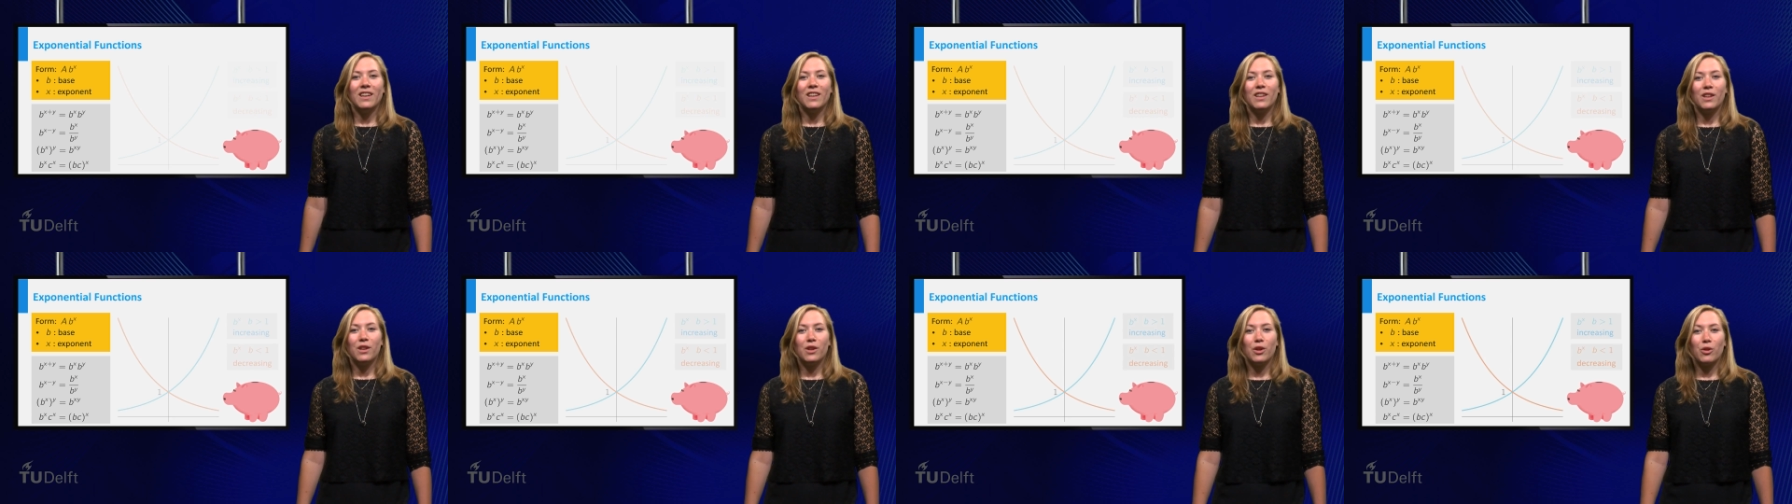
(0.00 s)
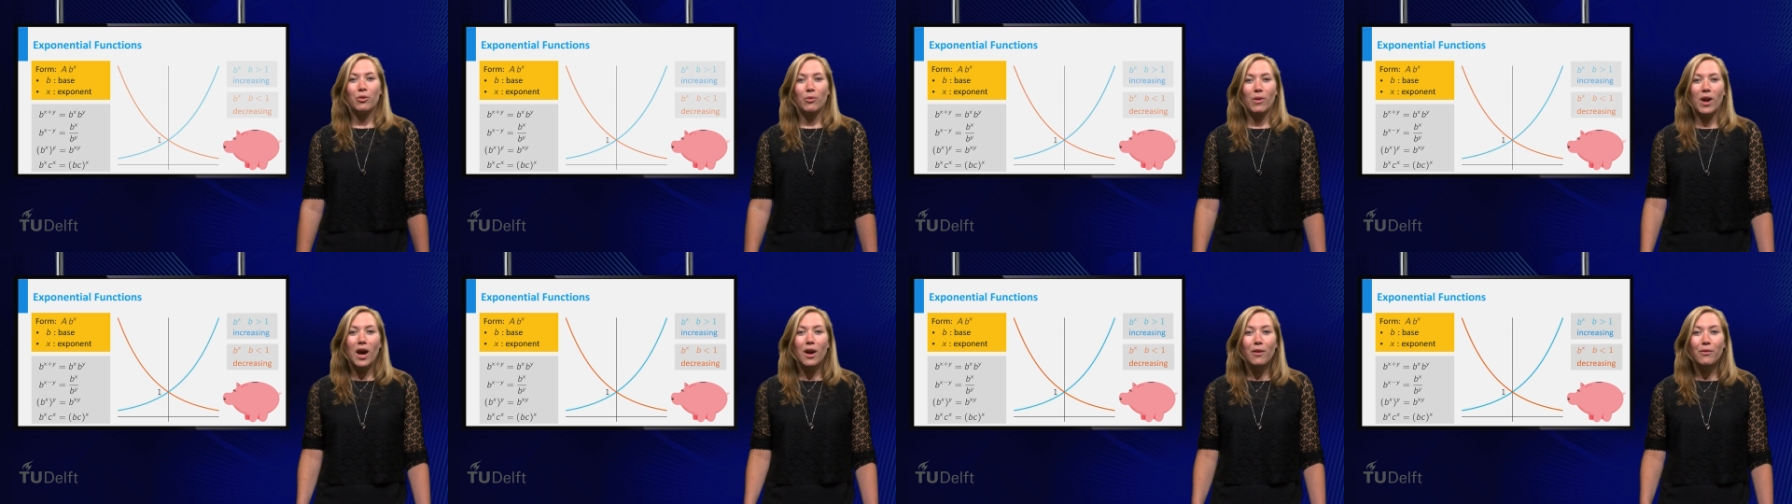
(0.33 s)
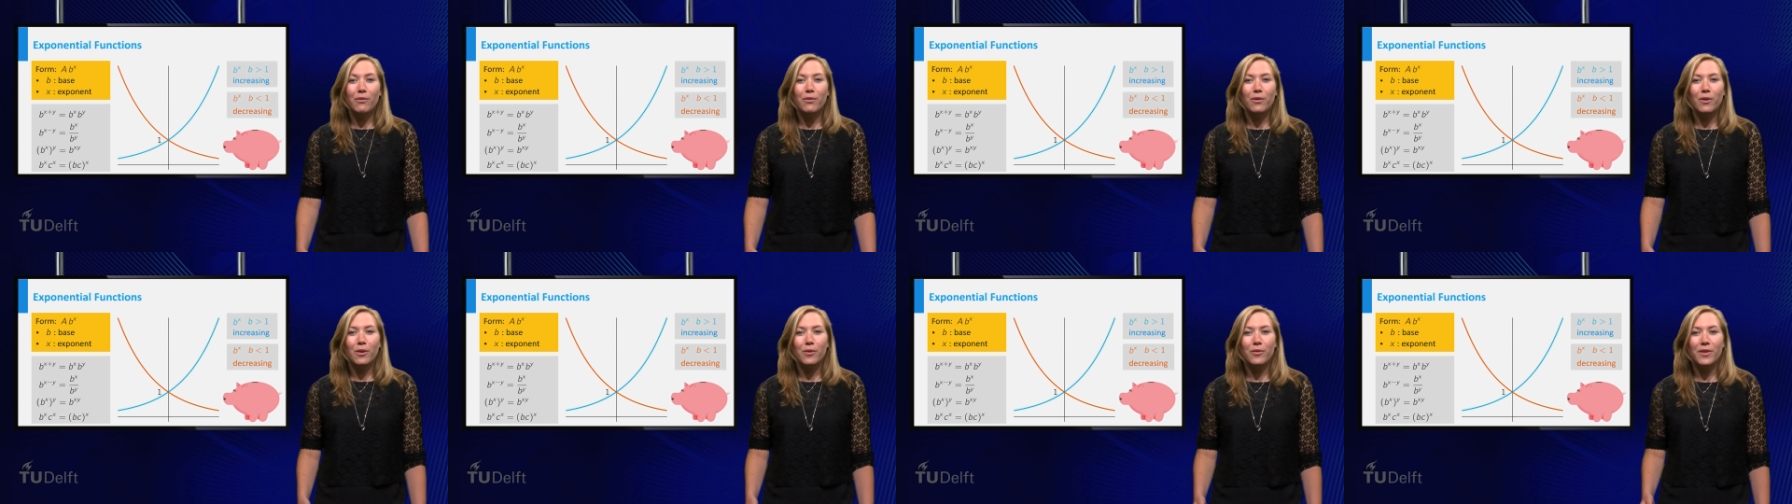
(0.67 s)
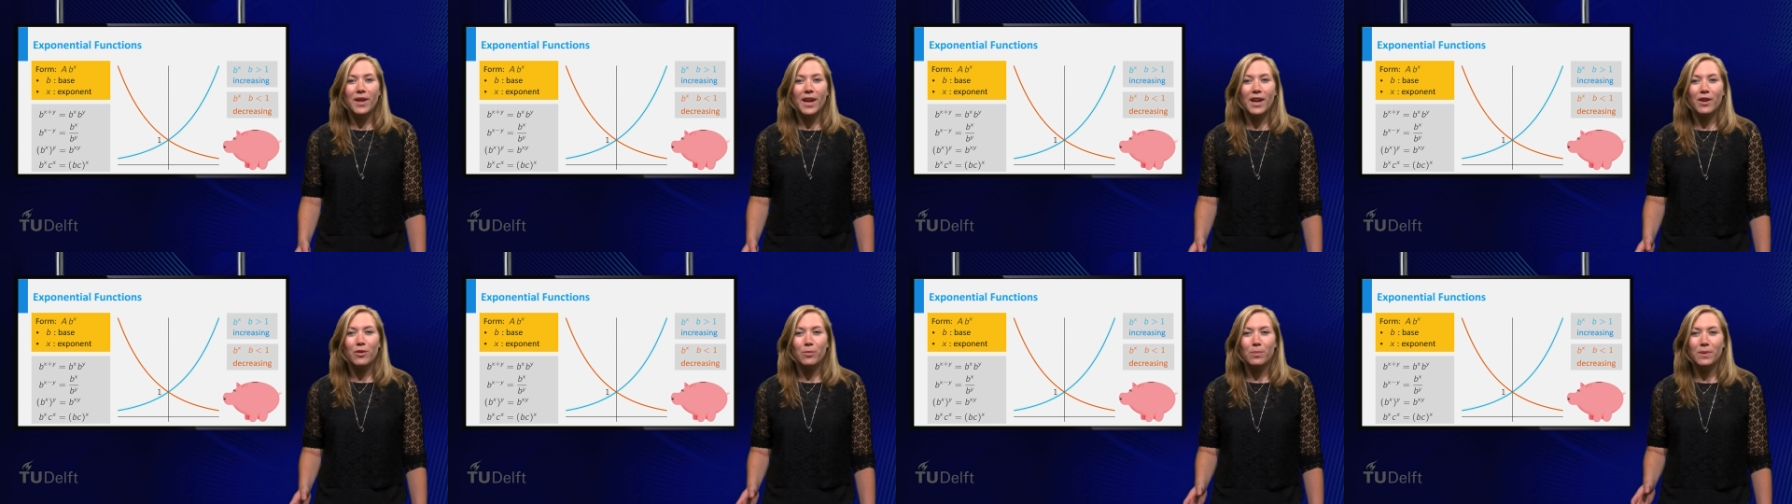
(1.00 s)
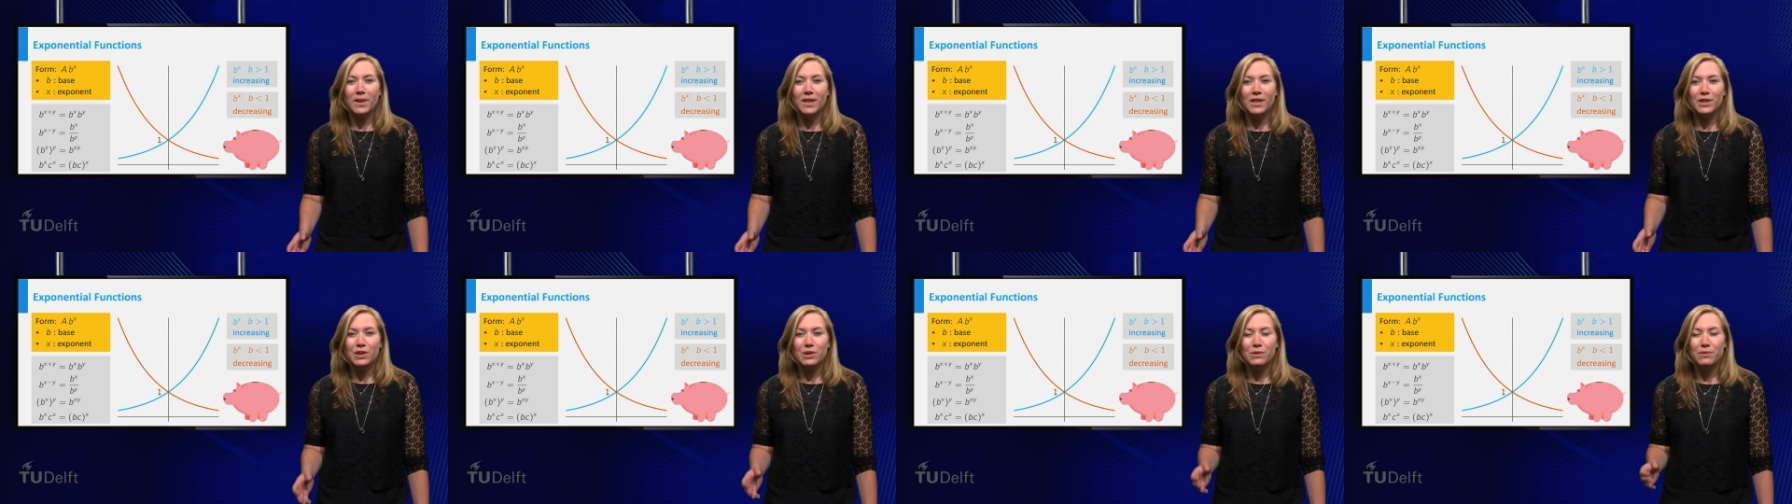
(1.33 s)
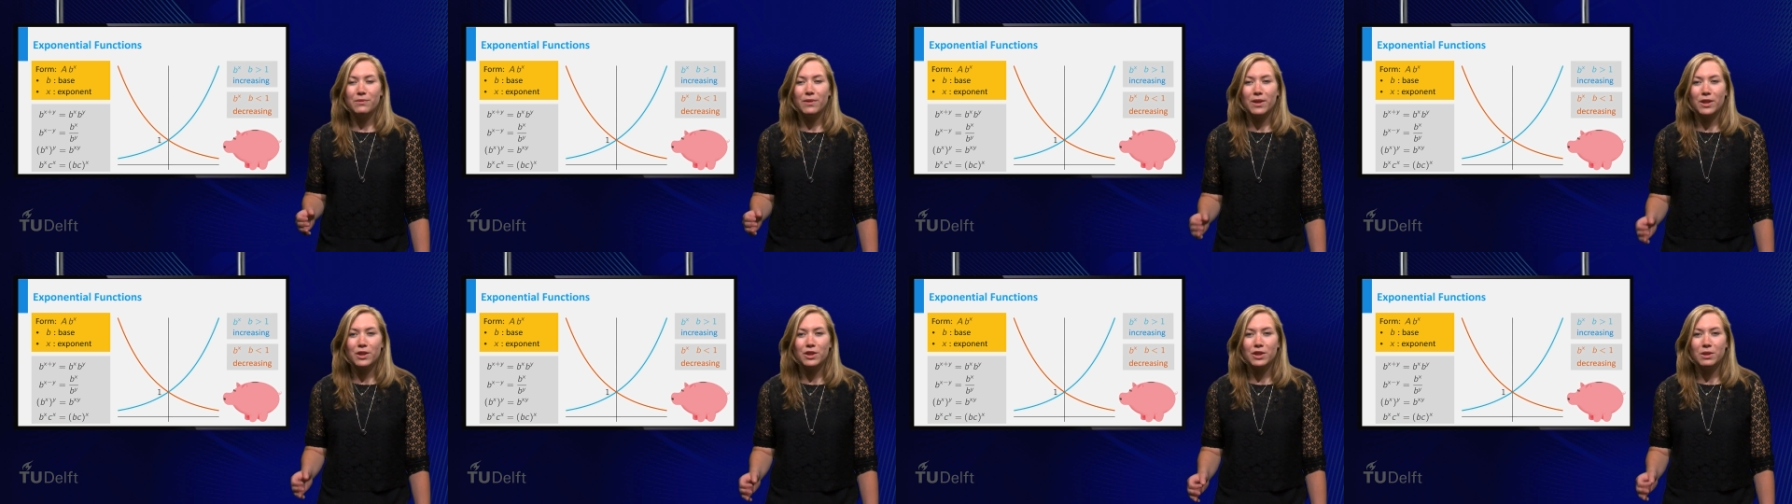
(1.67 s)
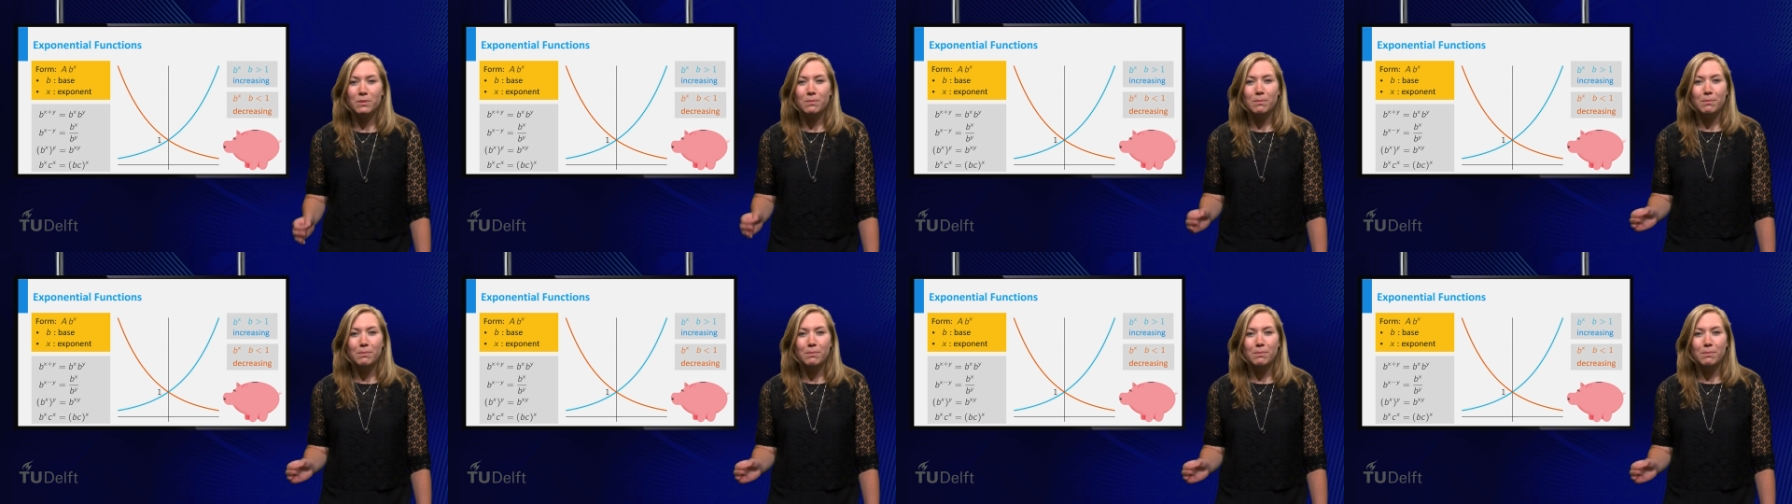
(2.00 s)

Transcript: The graph of the exponential function